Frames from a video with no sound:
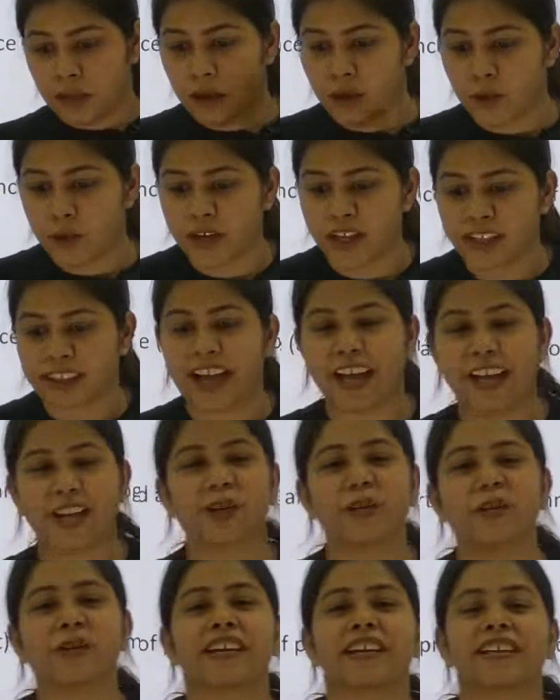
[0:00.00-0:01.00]
Okay, thank
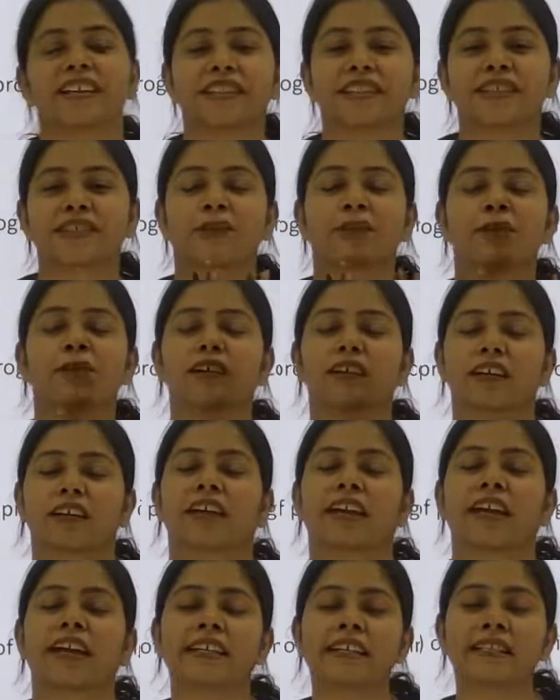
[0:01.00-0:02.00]
you guys. So,
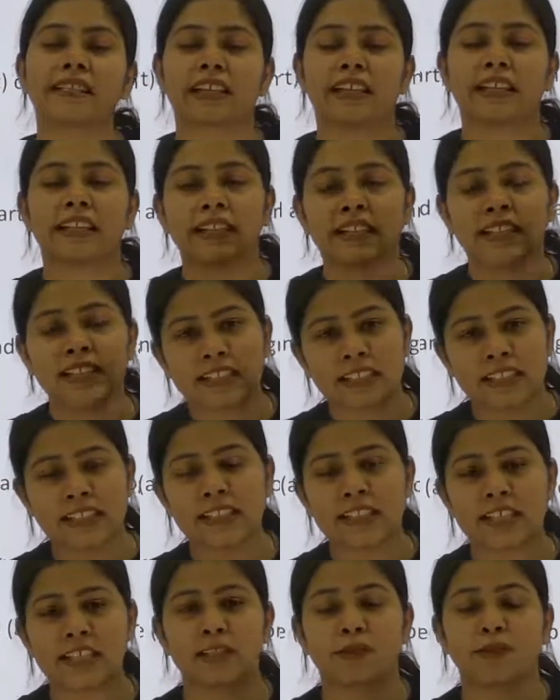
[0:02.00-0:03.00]
guys, in this
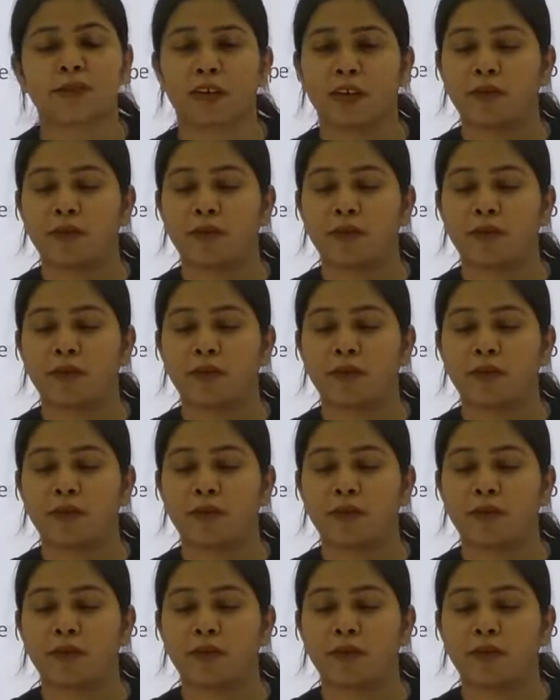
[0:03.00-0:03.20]
series,